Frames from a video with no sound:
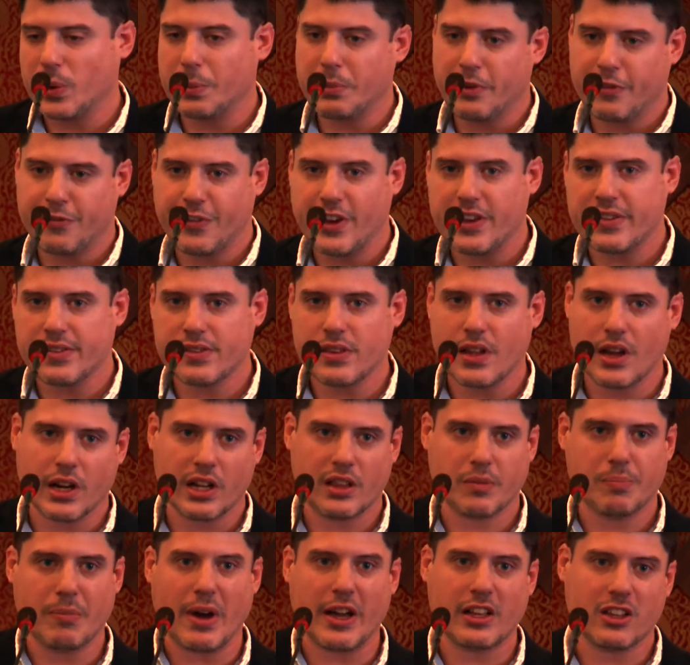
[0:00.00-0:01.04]
will be faster,
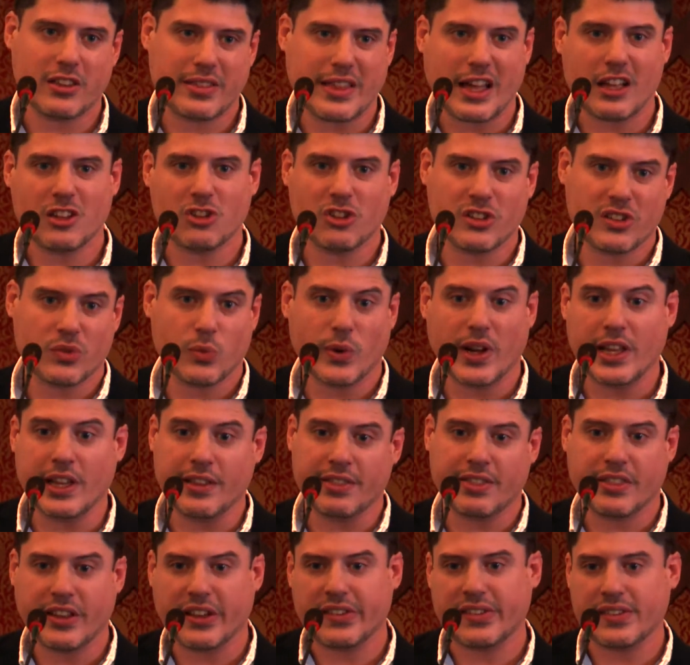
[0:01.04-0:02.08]
it might touch as well
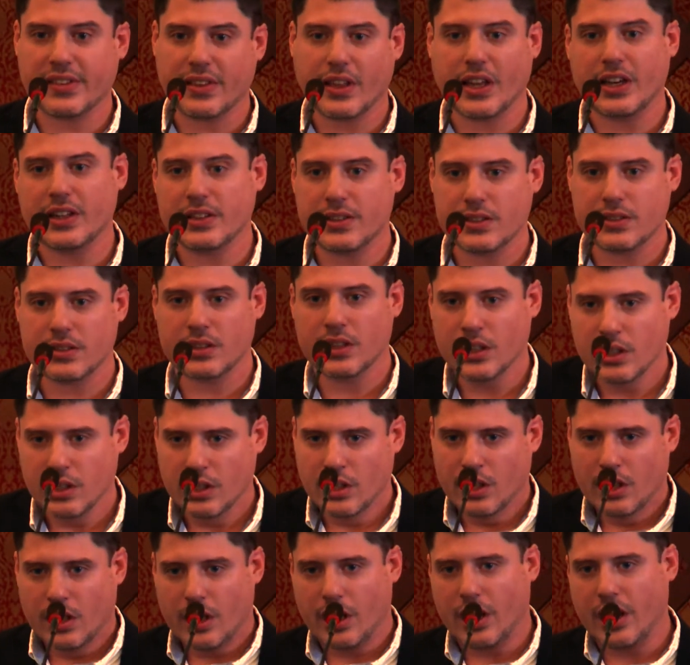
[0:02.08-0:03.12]
interest rates
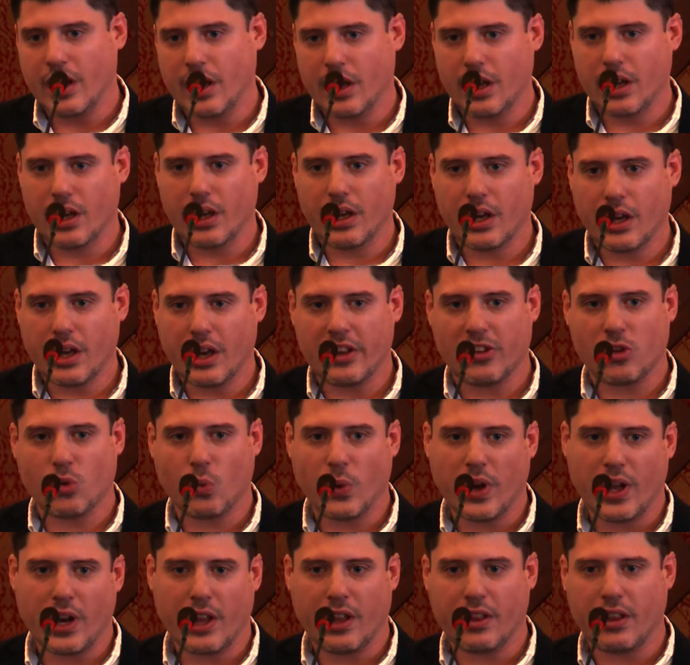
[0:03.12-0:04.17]
as
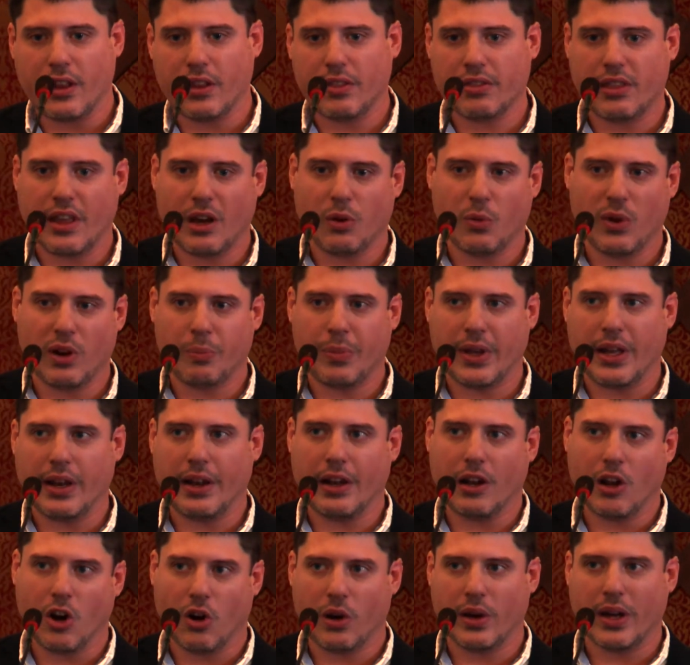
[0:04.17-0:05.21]
well, and they will be
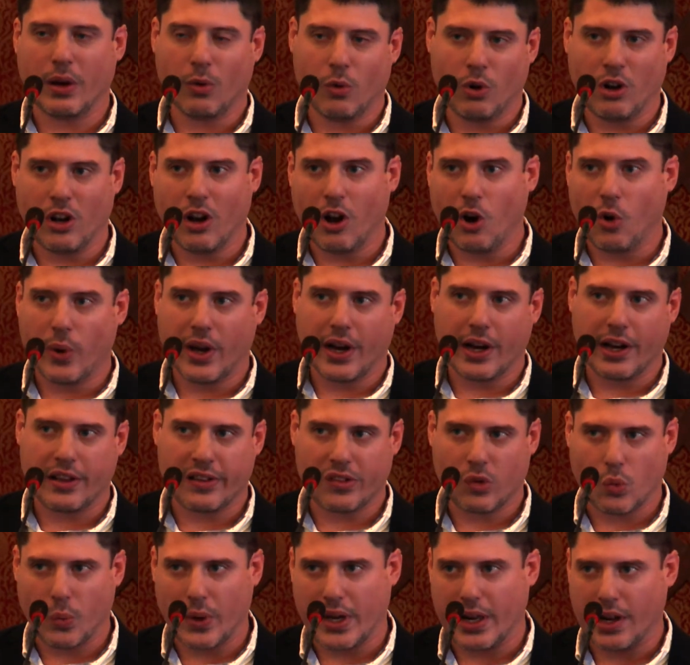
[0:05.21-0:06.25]
lower
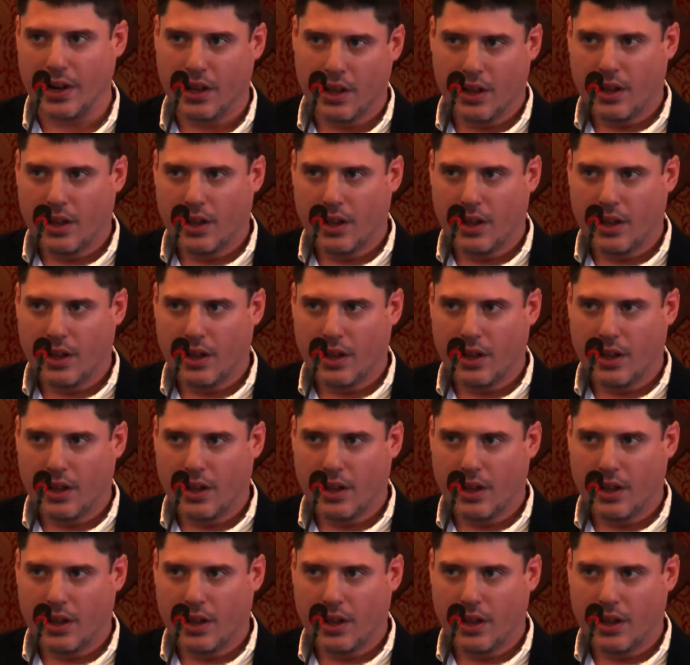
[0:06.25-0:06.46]
as well.